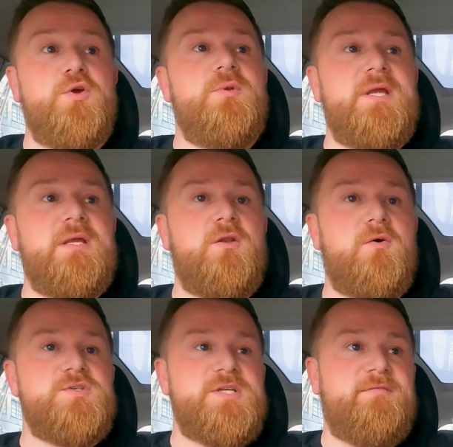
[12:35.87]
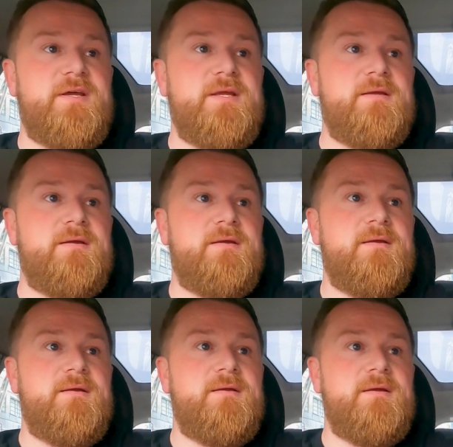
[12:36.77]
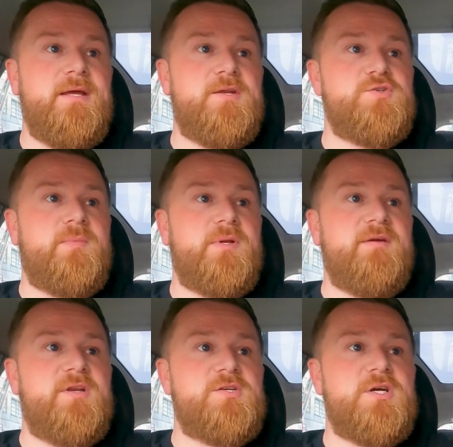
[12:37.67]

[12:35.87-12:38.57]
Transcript: And you do need longevity yeah. in a job and given a